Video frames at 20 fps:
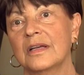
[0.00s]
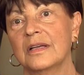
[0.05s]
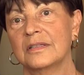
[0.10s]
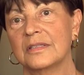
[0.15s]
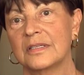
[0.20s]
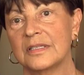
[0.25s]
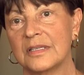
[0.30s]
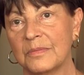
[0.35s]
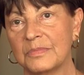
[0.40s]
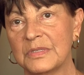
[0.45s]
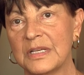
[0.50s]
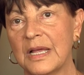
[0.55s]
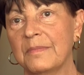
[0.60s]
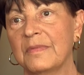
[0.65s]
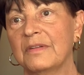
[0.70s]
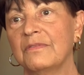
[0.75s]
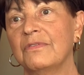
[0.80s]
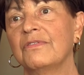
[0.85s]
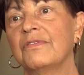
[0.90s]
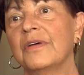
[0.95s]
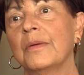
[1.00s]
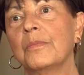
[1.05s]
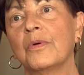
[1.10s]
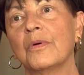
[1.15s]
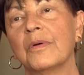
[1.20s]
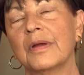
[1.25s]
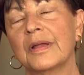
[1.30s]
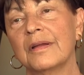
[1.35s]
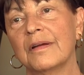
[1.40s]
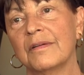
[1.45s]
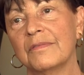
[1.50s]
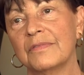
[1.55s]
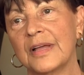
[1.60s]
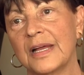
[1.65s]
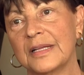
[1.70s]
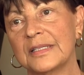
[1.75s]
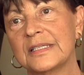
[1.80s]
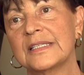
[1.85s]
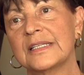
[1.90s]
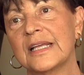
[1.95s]
and sometime in February of
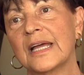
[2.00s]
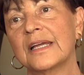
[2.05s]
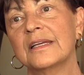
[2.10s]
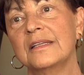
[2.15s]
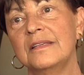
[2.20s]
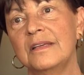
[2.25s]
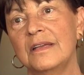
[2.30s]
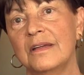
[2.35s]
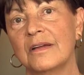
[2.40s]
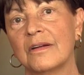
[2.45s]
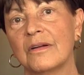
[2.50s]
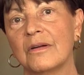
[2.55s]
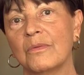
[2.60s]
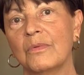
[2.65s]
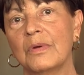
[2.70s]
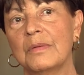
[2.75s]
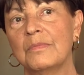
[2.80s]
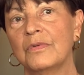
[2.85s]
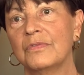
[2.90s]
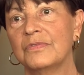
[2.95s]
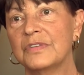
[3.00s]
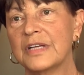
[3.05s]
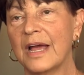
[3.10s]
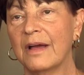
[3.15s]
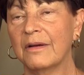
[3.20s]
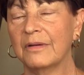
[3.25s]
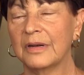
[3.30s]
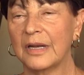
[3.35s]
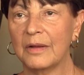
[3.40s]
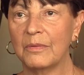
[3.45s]
that second year, we moved out,